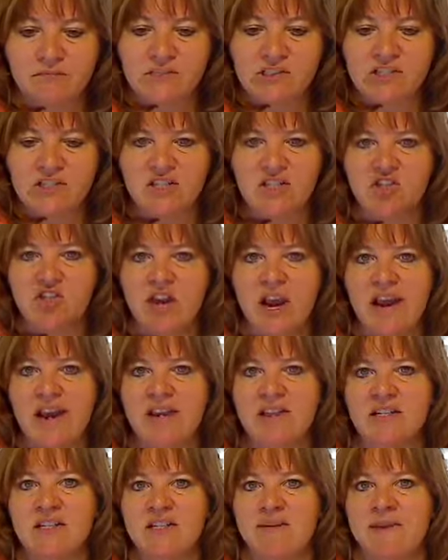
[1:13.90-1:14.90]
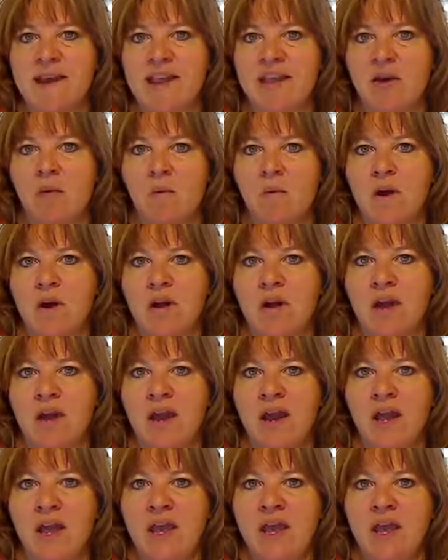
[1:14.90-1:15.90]
was trying to make it work.
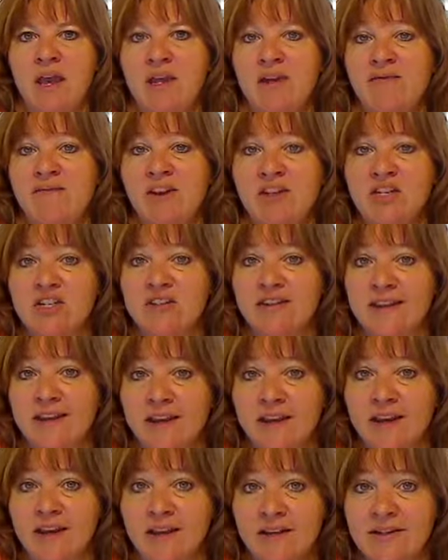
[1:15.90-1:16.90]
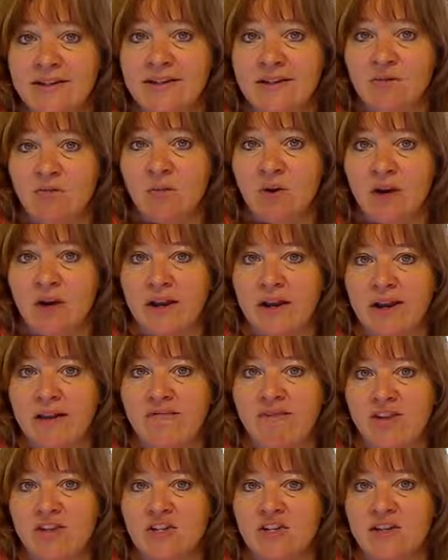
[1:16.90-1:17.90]
And eventually it did work, and
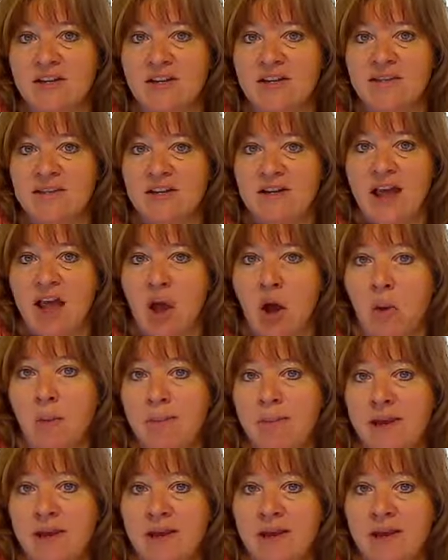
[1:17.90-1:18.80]
eventually it did help.